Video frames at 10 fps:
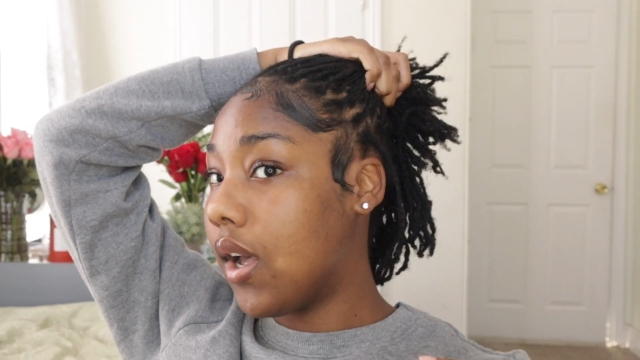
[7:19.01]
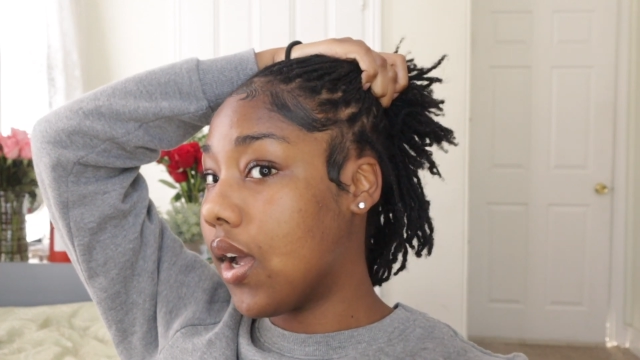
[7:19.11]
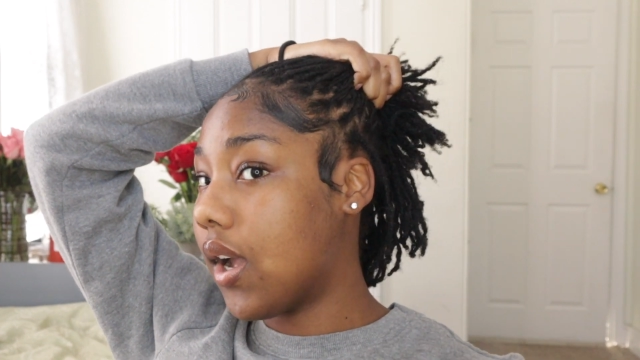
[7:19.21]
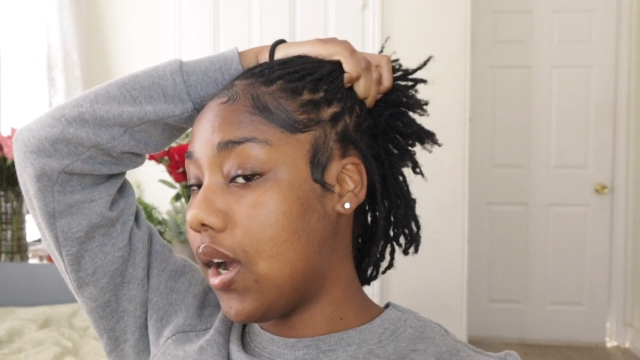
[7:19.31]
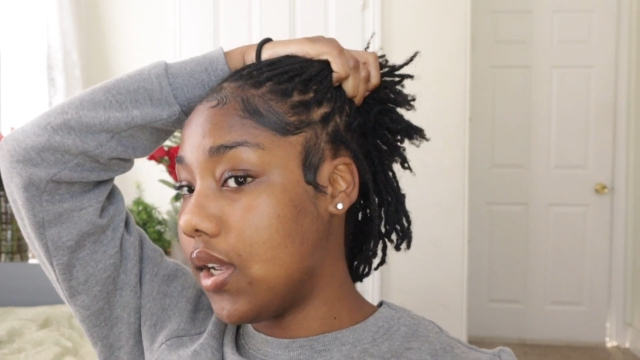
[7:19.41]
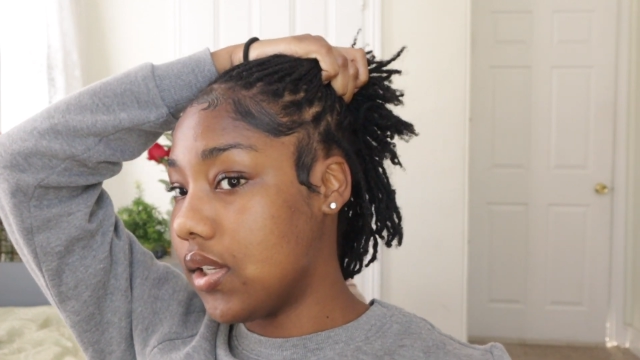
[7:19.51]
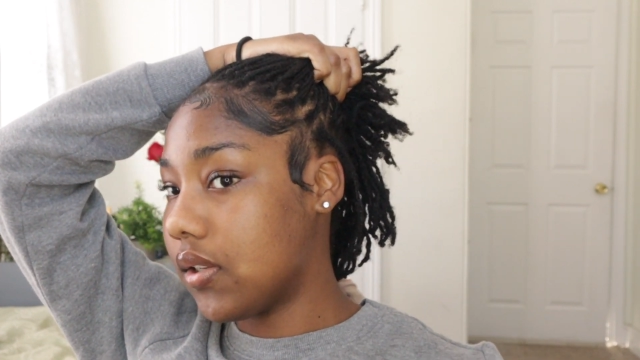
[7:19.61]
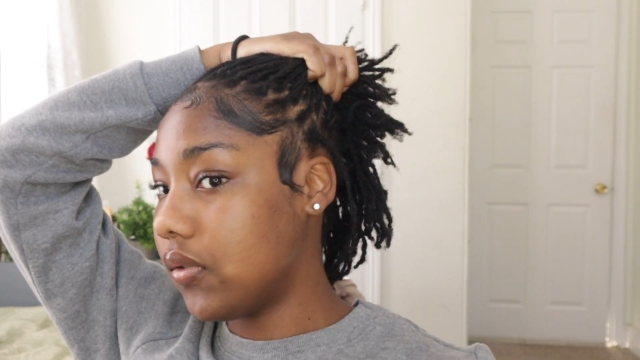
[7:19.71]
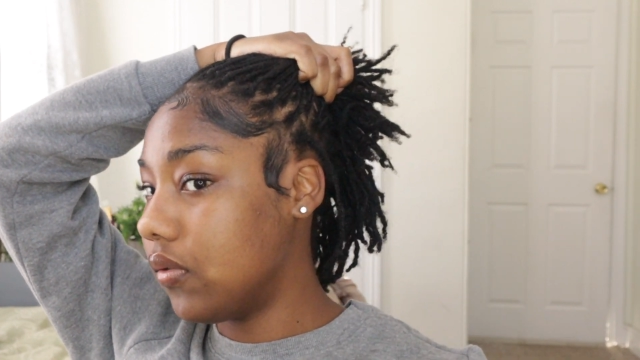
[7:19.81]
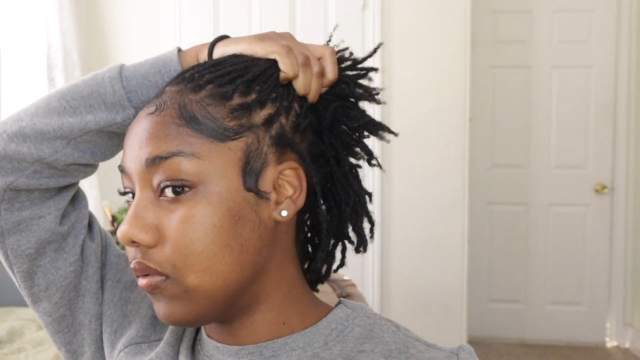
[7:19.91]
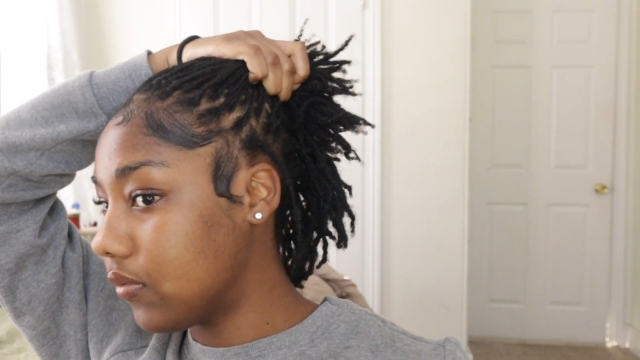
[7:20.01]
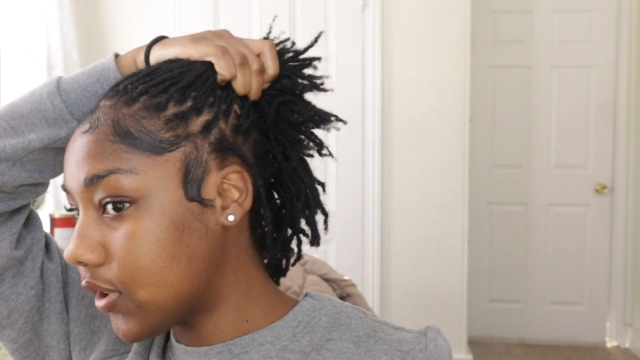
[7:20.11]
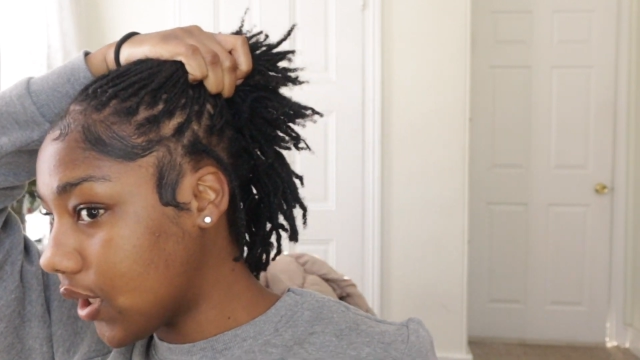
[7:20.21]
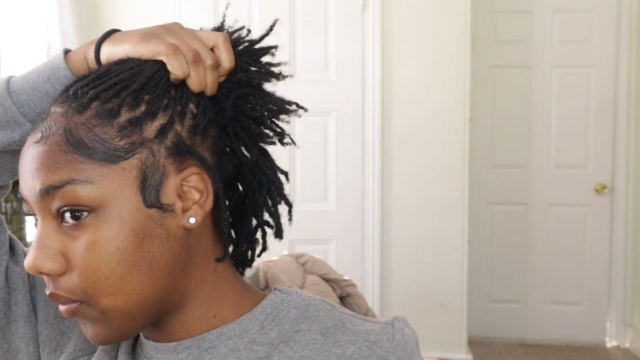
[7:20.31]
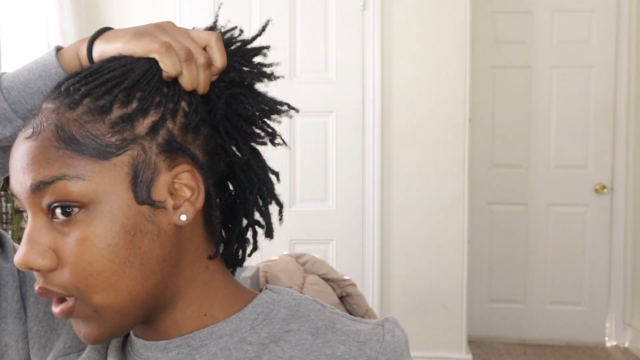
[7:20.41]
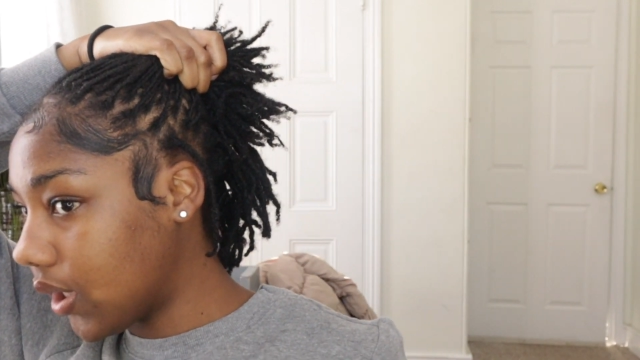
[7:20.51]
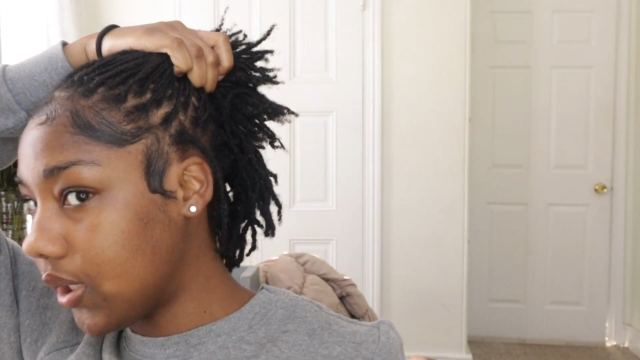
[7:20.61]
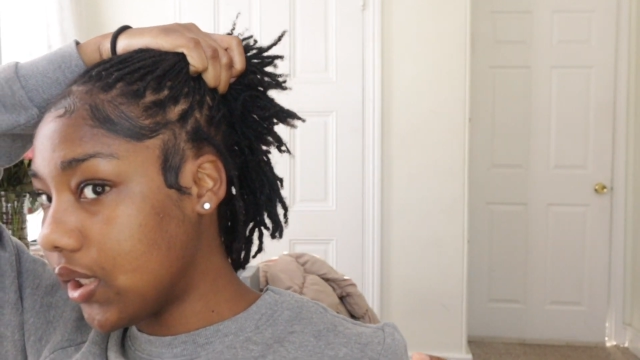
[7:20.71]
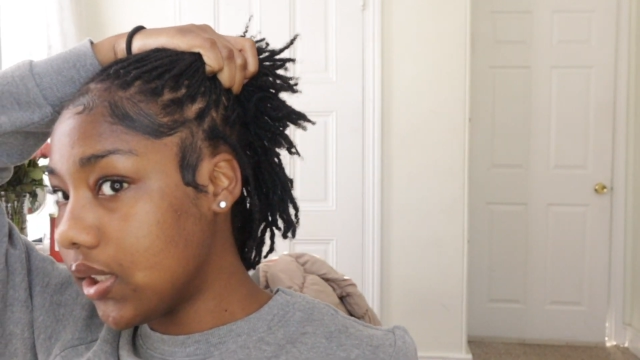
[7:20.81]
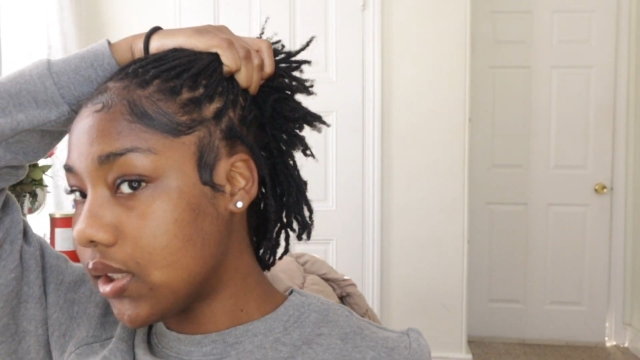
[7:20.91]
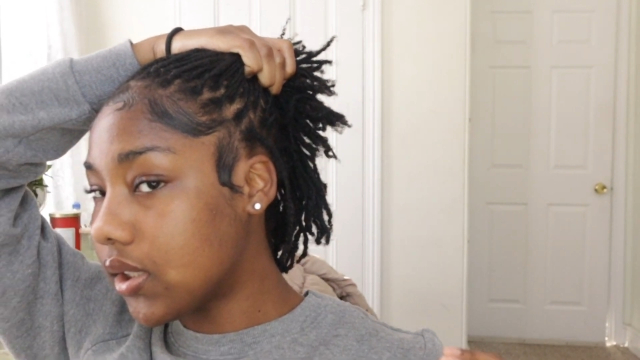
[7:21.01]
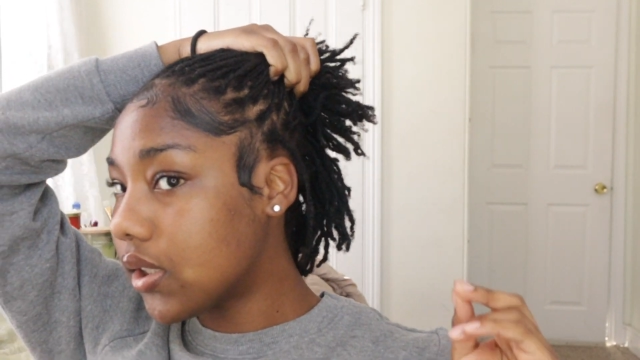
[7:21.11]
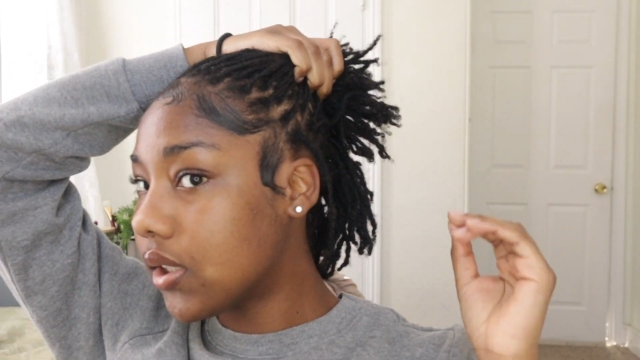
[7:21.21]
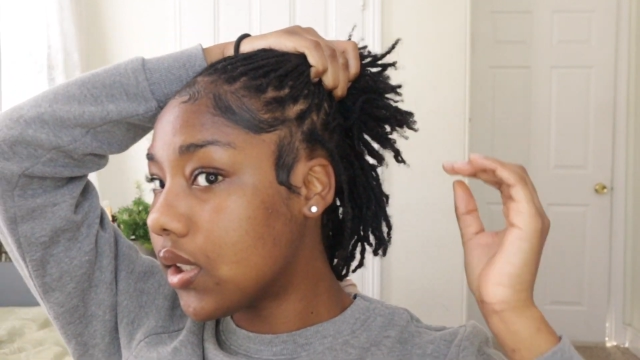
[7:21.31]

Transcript: because, oh, should I wear it like this?